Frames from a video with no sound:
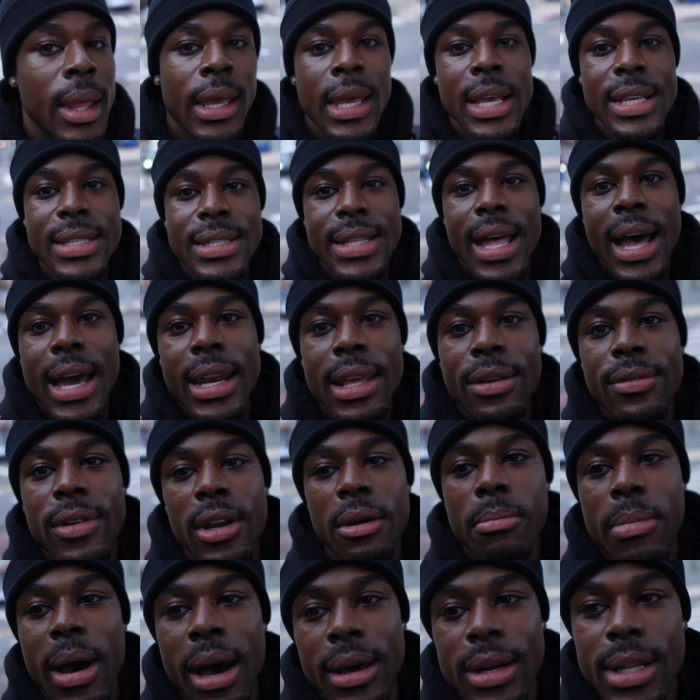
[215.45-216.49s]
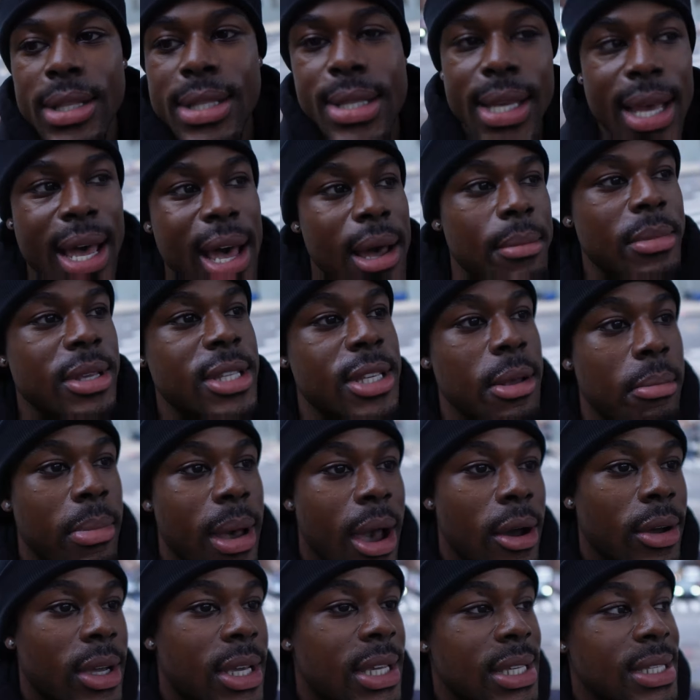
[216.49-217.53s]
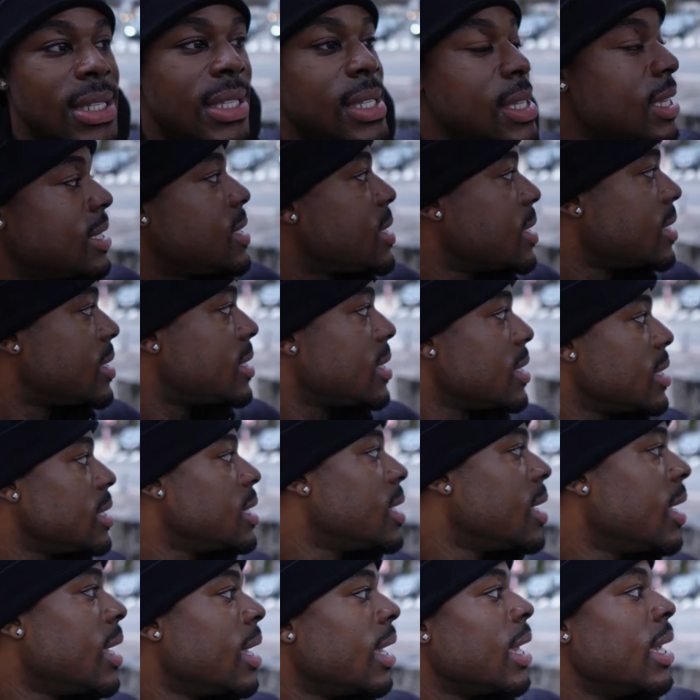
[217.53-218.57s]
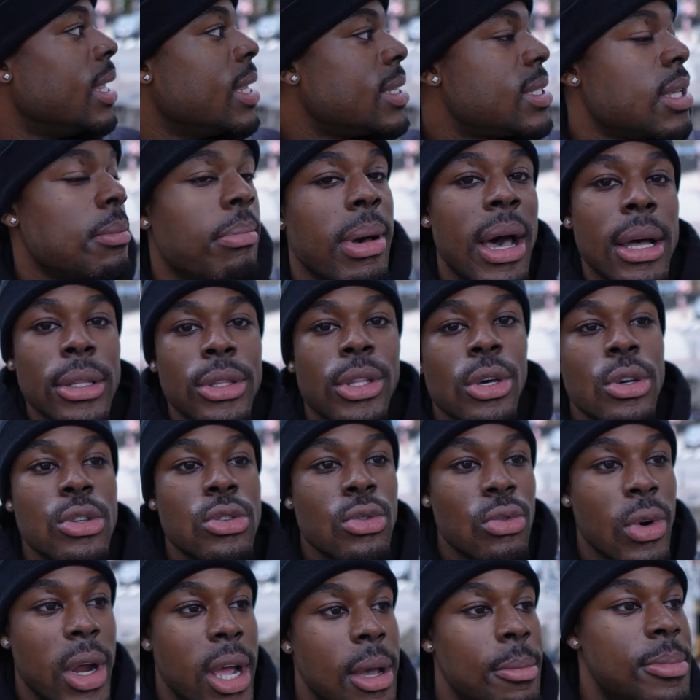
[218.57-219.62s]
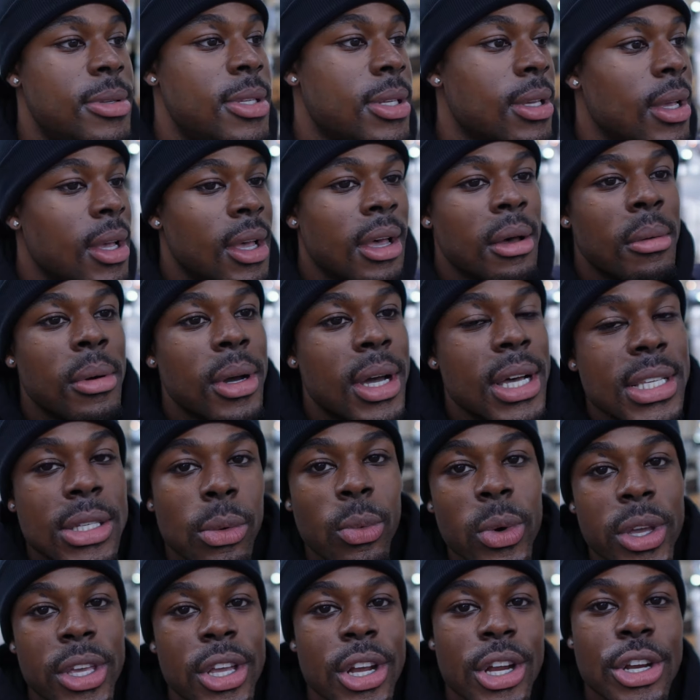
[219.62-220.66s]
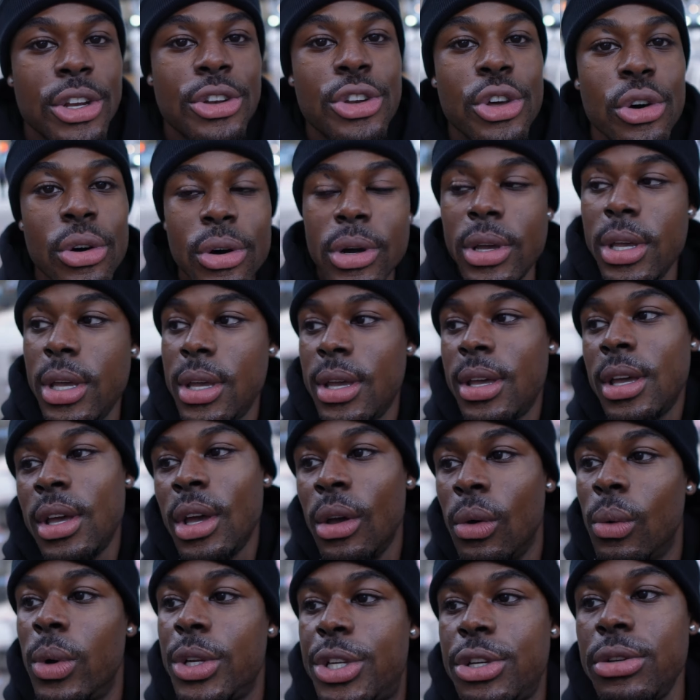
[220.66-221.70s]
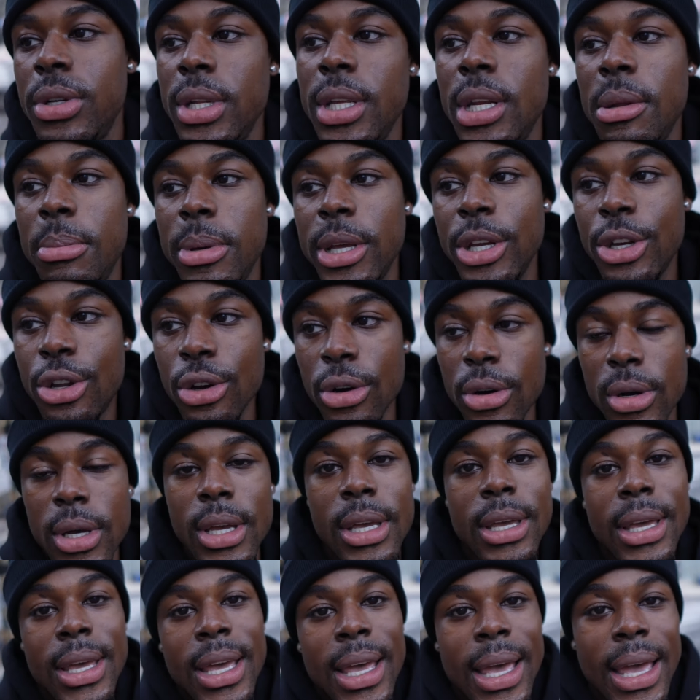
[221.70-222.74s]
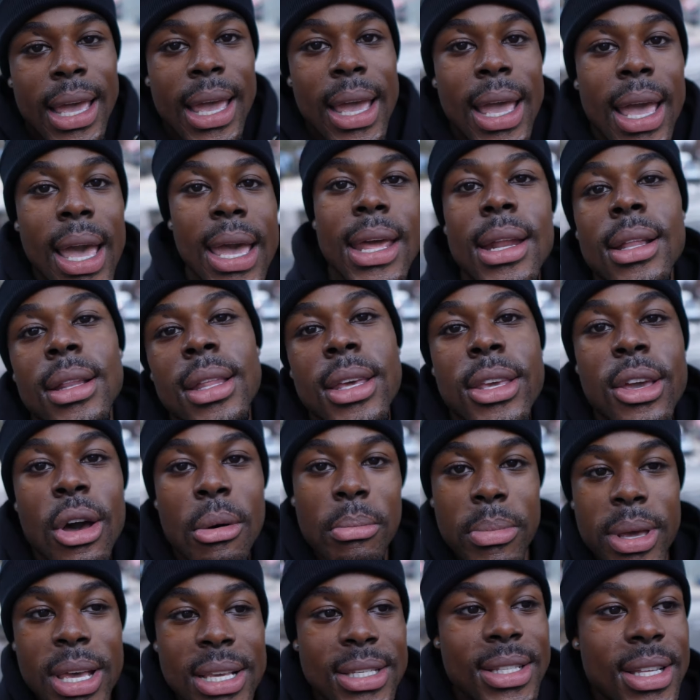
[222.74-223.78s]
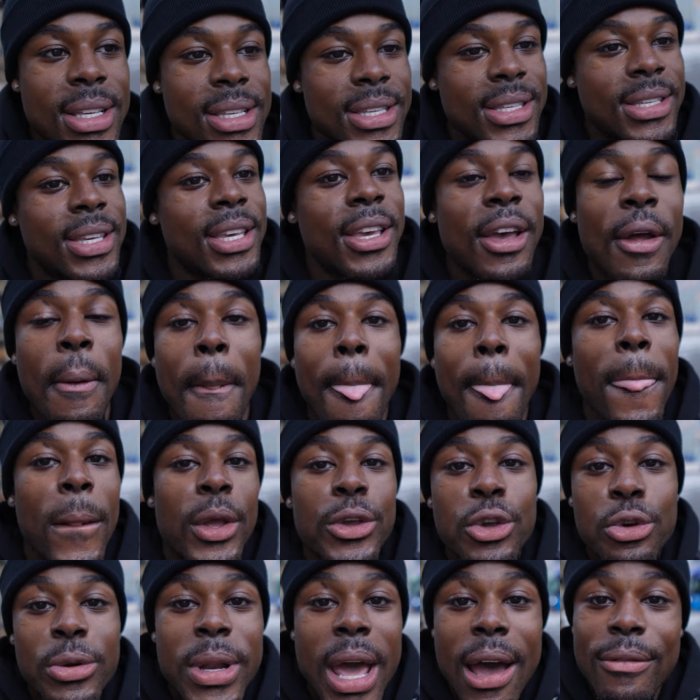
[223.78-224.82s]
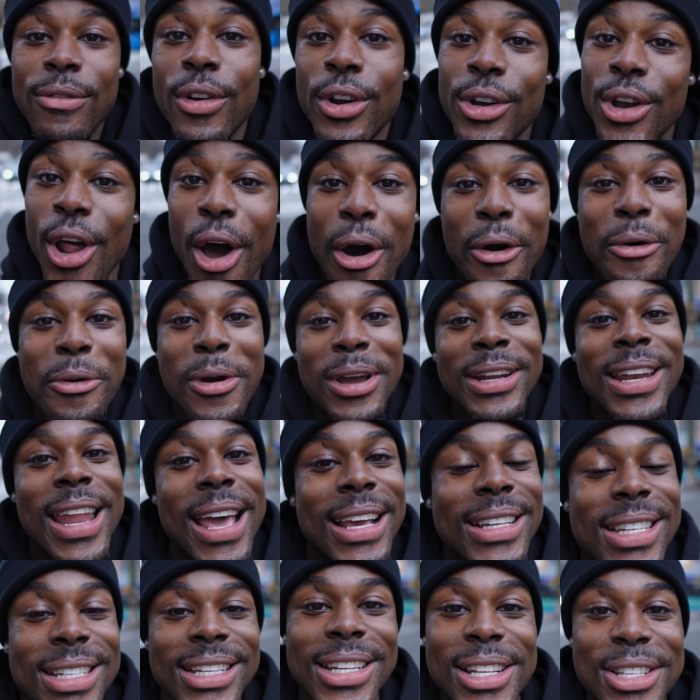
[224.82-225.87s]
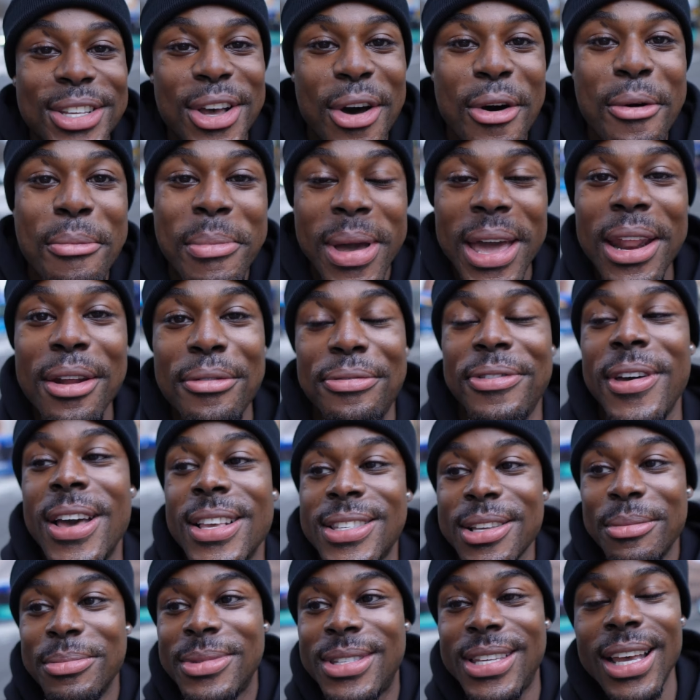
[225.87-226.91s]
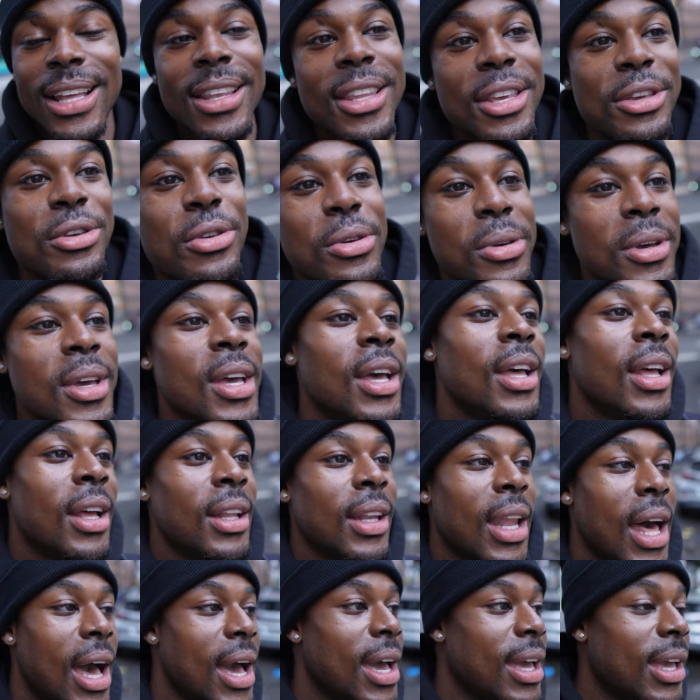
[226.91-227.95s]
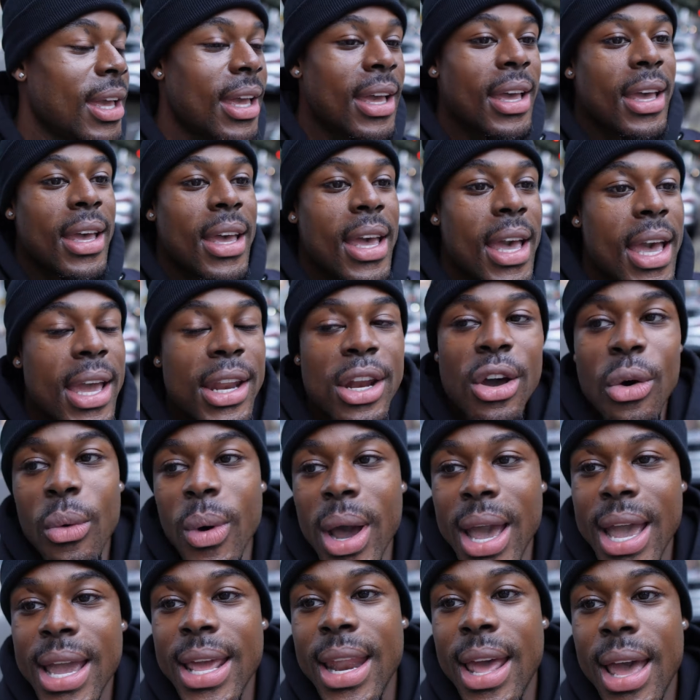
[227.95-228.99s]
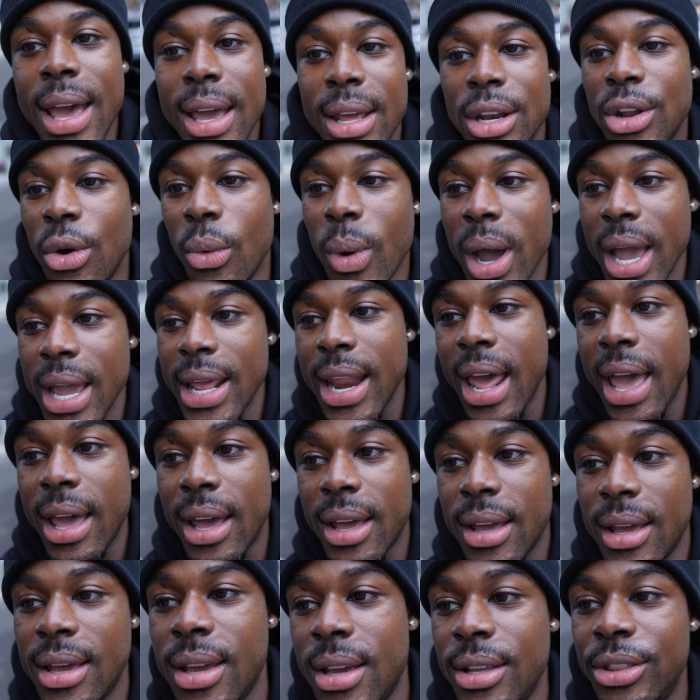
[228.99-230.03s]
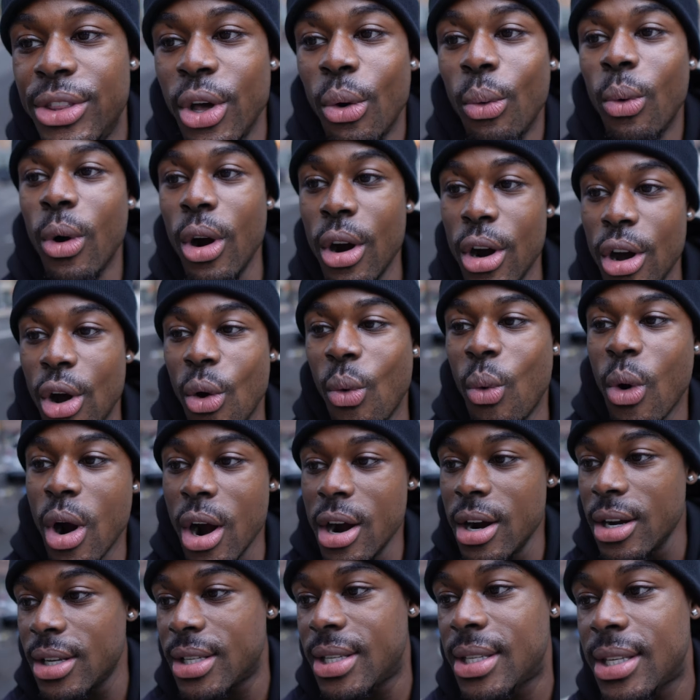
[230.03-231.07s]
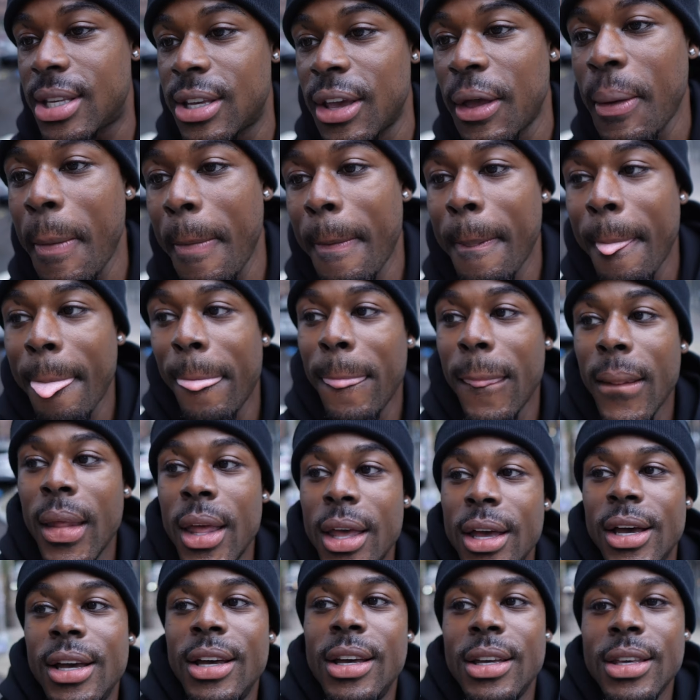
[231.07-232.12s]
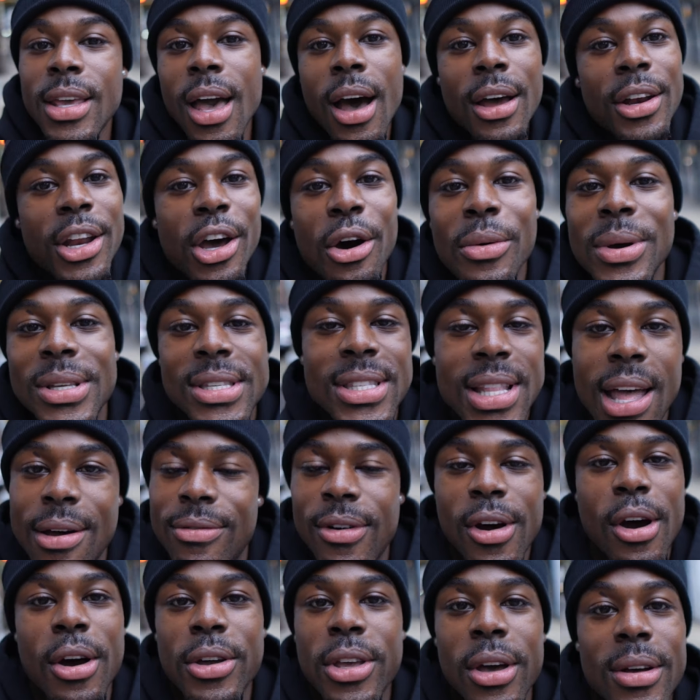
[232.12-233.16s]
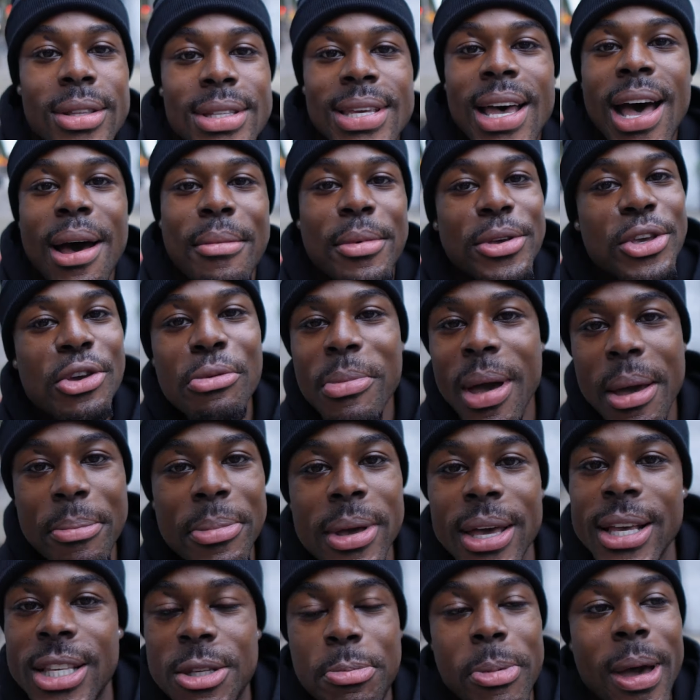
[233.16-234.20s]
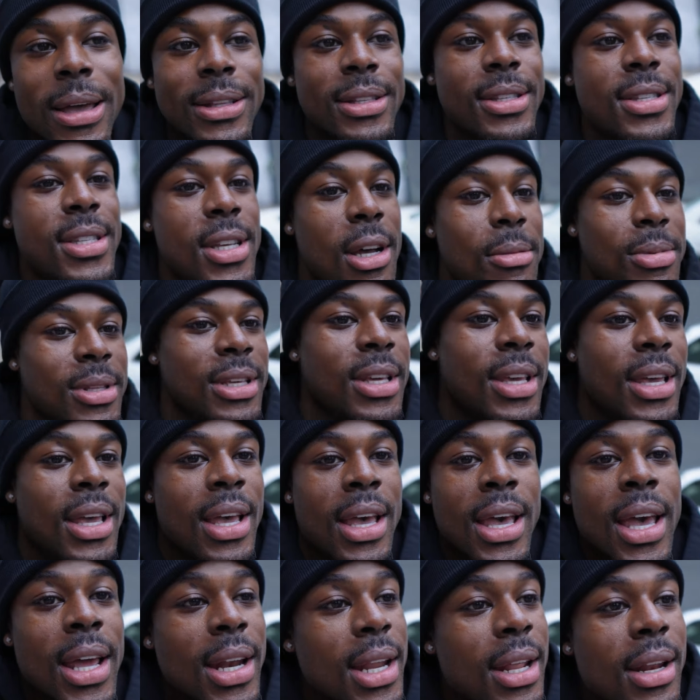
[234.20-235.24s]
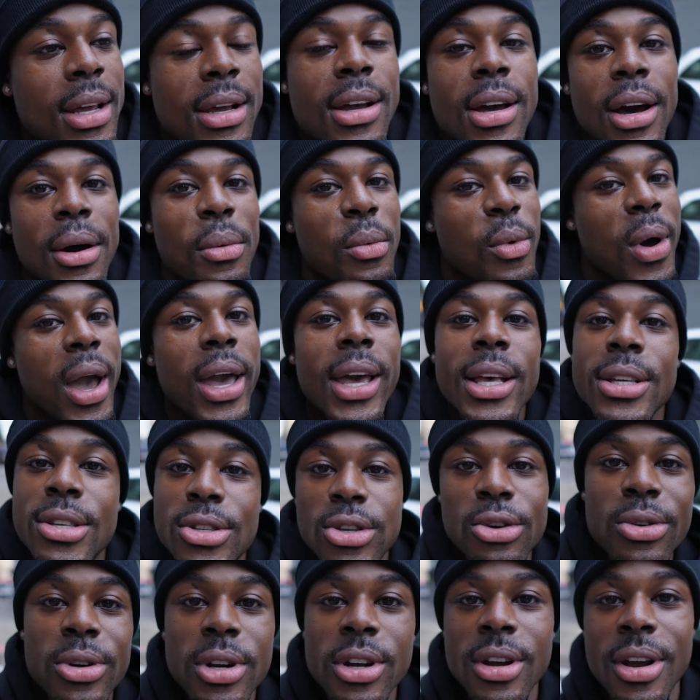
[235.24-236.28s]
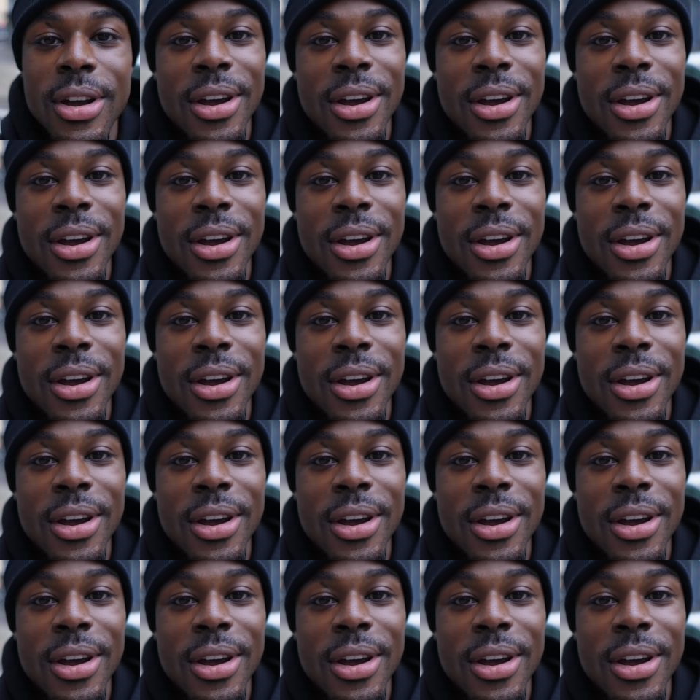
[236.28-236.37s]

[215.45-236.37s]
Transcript: It's not even about the time, it's about consistency and it's about those reps. Because when you're doing what you need to be doing and handling your business you never know when that shit is gonna manifest. I'm telling you, like, and the way that the way that the world works, y'all know it's never on your timing. You may be expecting something, and it'll come way sooner